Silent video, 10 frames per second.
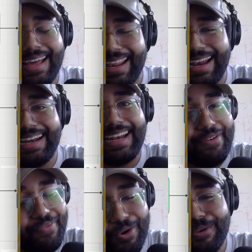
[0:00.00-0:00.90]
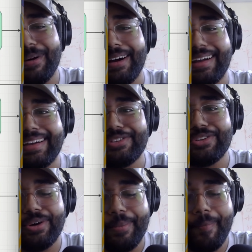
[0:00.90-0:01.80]
right, it won't work.
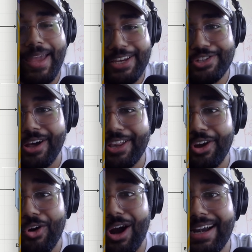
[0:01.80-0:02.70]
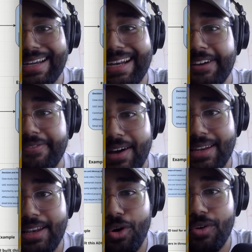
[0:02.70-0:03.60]
So make sure your content
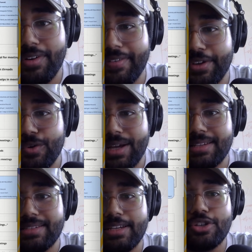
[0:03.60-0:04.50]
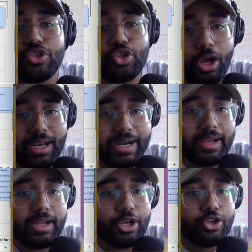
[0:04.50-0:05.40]
funnel overview is solid.
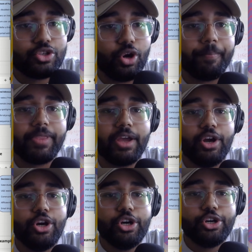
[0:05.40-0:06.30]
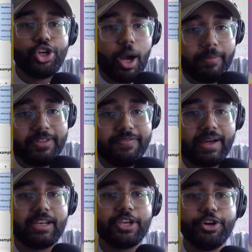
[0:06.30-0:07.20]
So top of the
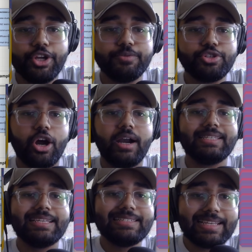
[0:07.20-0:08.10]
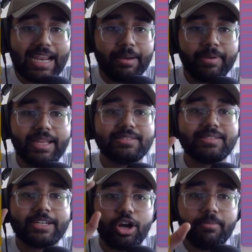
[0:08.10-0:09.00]
funnel: YouTube shorts, Instagram reels,
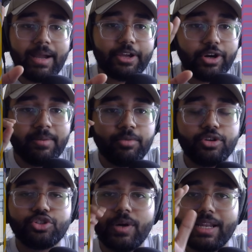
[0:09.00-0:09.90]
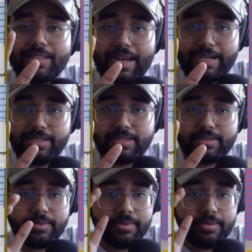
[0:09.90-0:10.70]
TikTok micro demos, Twitter threads.